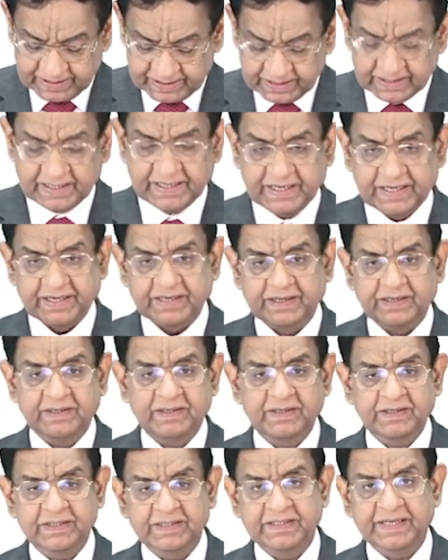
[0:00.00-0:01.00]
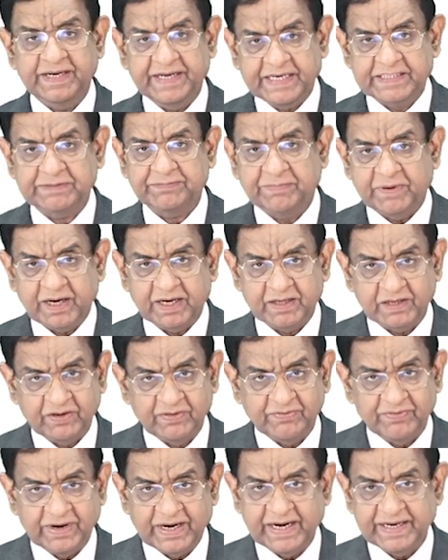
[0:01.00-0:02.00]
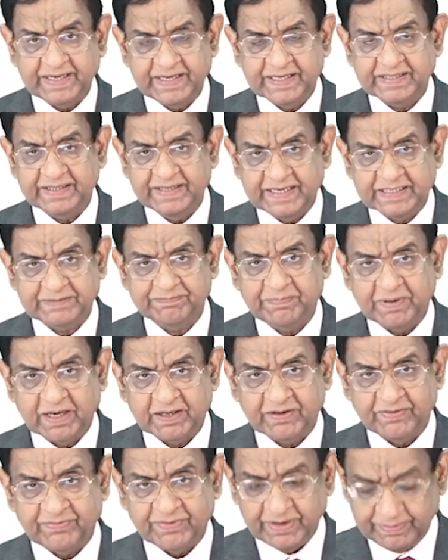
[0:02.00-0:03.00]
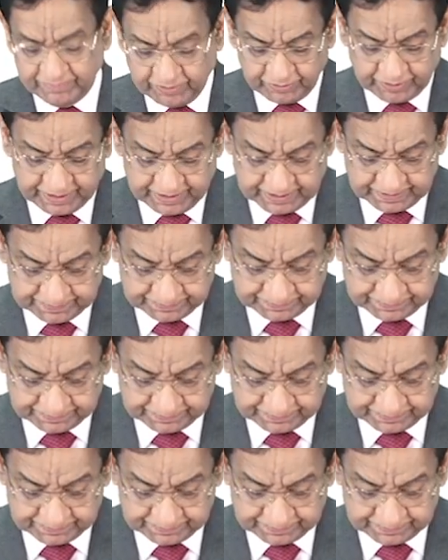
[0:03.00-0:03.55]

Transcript: in the next part of when I take next part of pneumonia.